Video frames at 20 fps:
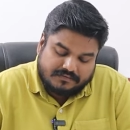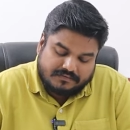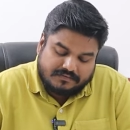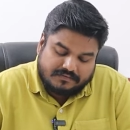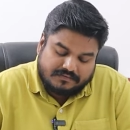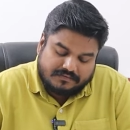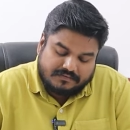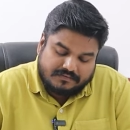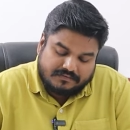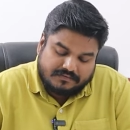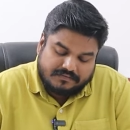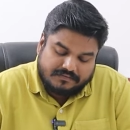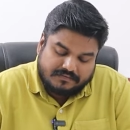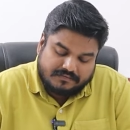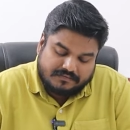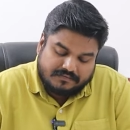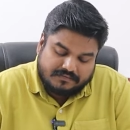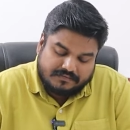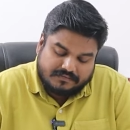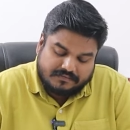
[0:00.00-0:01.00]

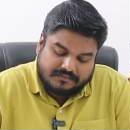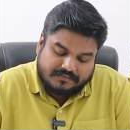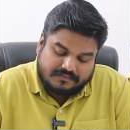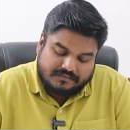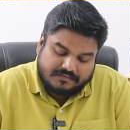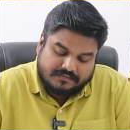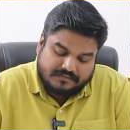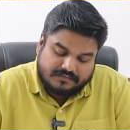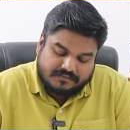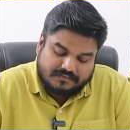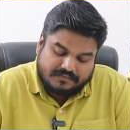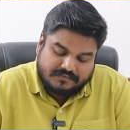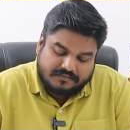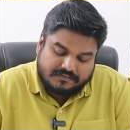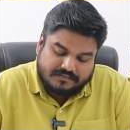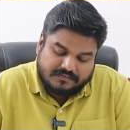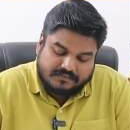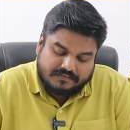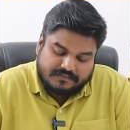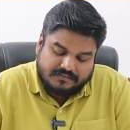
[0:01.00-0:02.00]

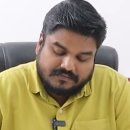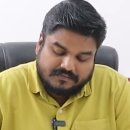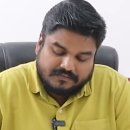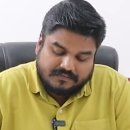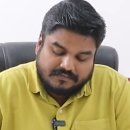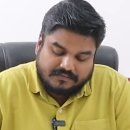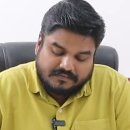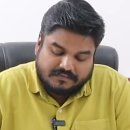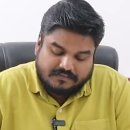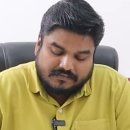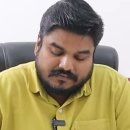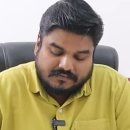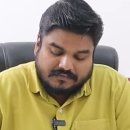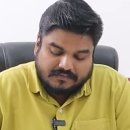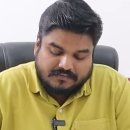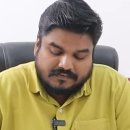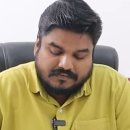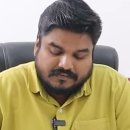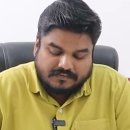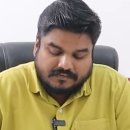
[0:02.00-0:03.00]

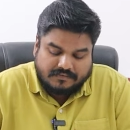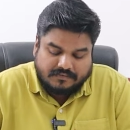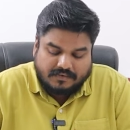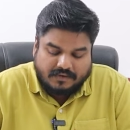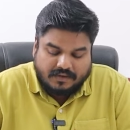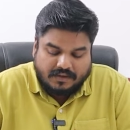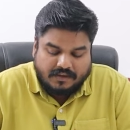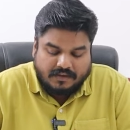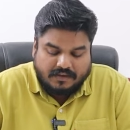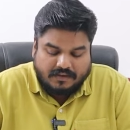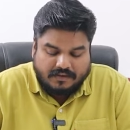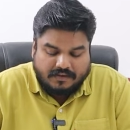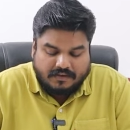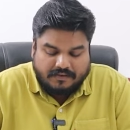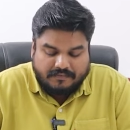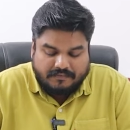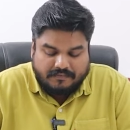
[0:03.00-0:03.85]
Nothing is said.